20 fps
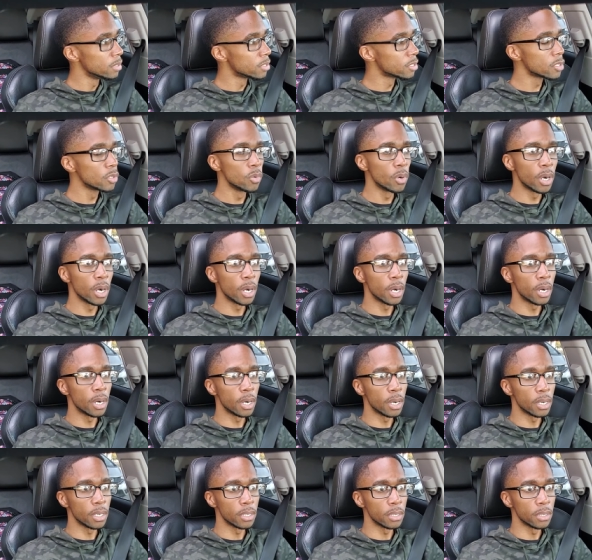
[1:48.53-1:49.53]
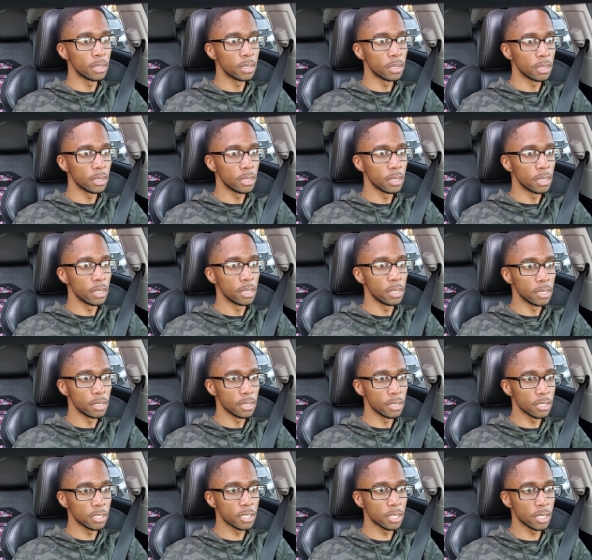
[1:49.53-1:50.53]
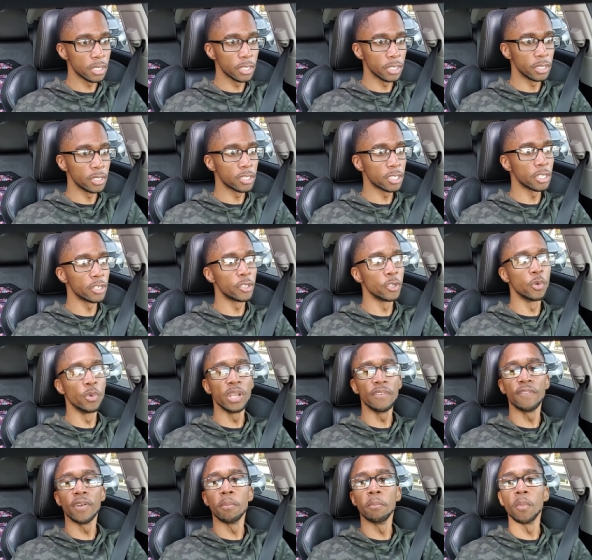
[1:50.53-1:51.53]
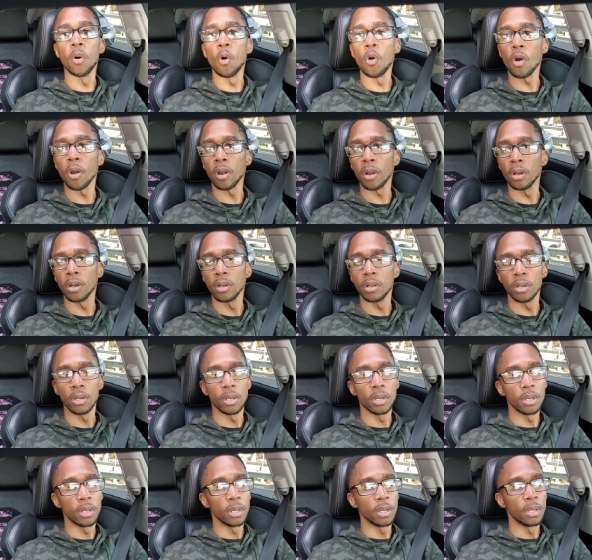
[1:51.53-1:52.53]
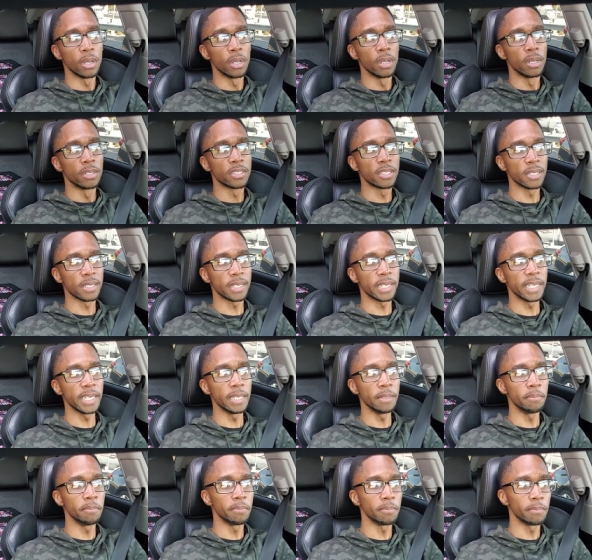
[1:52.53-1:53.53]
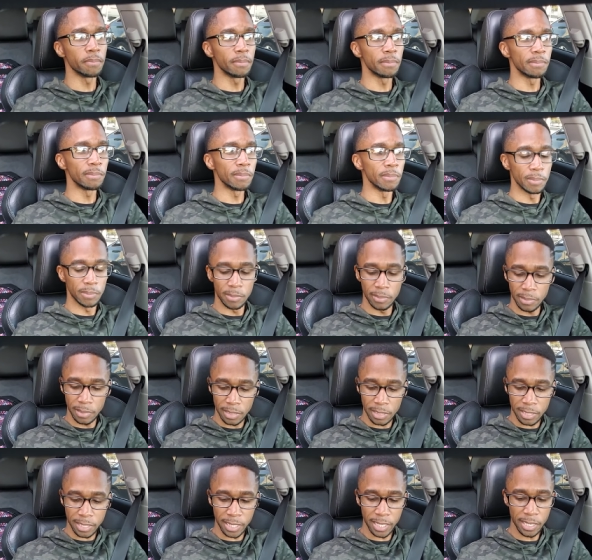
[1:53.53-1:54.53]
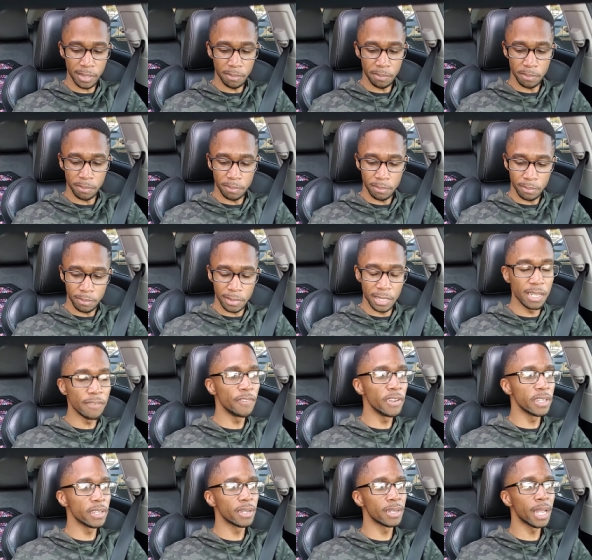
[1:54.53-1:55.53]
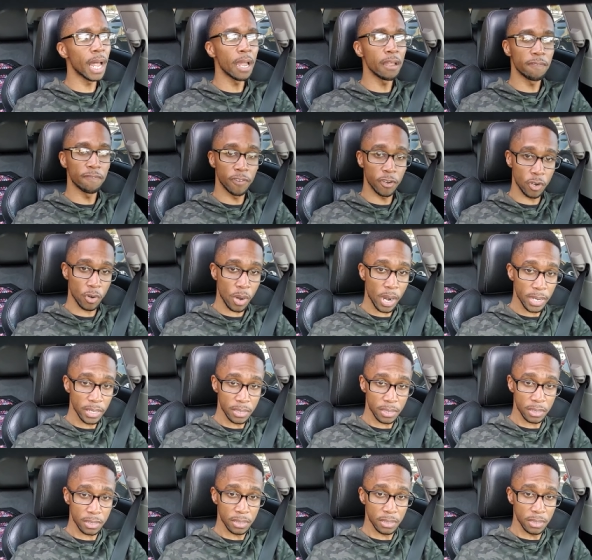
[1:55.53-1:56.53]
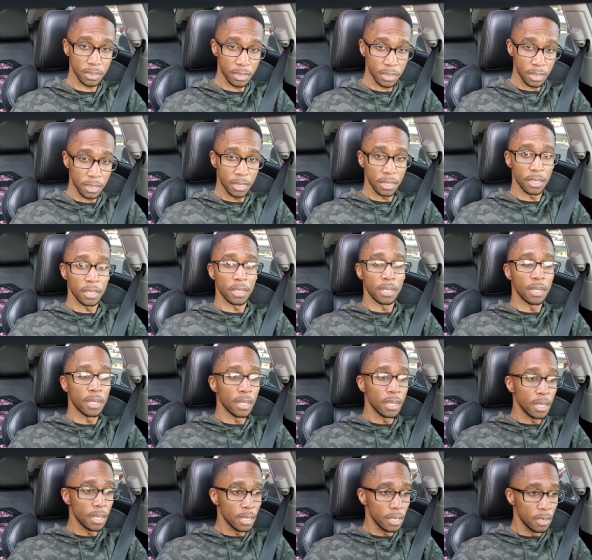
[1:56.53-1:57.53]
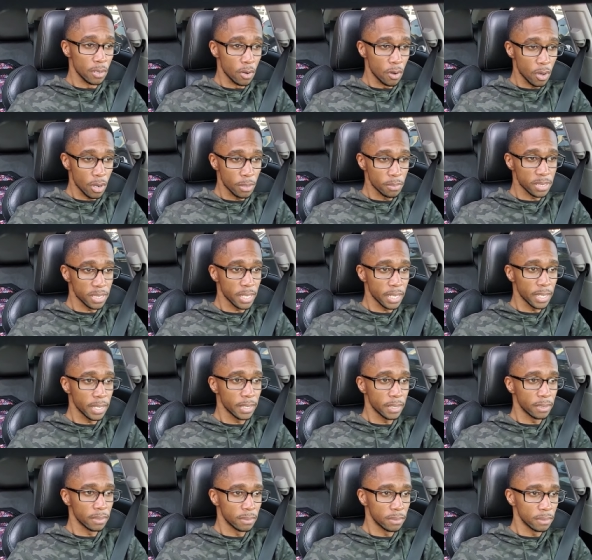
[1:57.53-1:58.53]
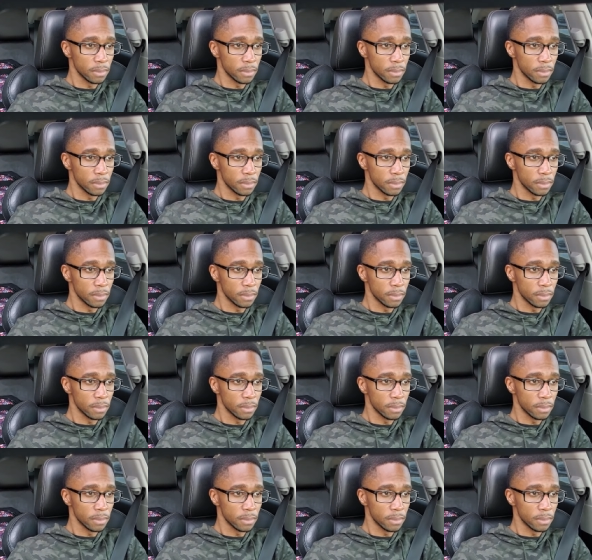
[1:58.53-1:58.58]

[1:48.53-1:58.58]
to uh, to to do even more, to keep keep living your life for Christ. You know what I'm saying?